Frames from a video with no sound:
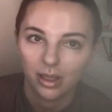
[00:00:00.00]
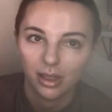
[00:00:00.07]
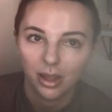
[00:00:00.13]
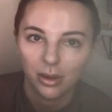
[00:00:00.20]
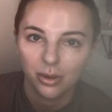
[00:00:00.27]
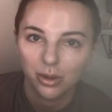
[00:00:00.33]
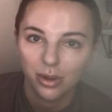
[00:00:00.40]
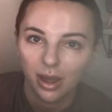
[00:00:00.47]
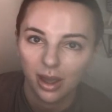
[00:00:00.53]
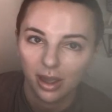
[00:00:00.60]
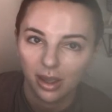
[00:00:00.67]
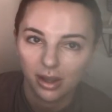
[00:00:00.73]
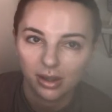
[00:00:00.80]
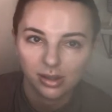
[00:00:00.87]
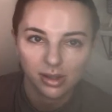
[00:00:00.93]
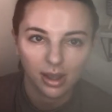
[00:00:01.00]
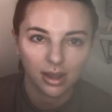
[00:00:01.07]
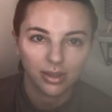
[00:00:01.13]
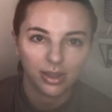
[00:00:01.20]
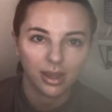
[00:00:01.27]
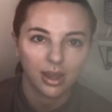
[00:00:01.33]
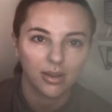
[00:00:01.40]
Hello, you guys. I
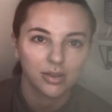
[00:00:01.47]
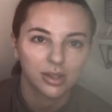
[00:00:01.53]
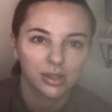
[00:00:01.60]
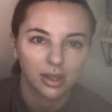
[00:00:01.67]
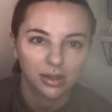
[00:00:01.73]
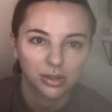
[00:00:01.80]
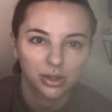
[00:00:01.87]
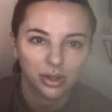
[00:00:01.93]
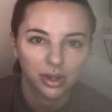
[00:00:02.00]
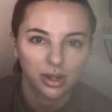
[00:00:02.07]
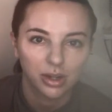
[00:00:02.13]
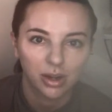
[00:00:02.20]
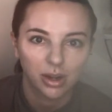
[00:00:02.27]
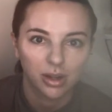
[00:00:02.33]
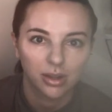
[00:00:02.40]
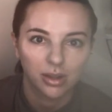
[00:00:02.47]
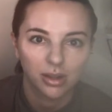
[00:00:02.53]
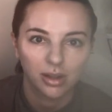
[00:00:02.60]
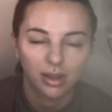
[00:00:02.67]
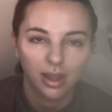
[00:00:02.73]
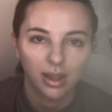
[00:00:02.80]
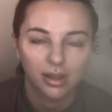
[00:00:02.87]
think I have sunscreen on the
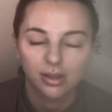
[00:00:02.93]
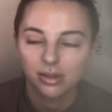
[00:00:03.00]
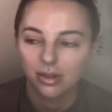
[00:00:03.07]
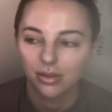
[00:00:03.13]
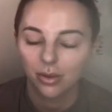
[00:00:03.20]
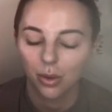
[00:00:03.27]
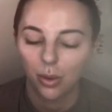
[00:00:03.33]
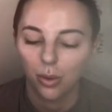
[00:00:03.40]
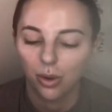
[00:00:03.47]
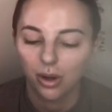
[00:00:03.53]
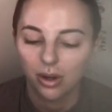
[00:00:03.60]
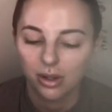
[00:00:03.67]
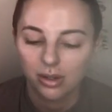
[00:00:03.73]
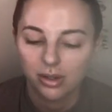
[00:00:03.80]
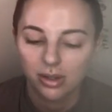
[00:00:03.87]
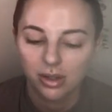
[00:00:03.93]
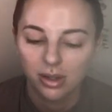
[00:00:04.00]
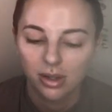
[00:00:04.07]
lens, of course.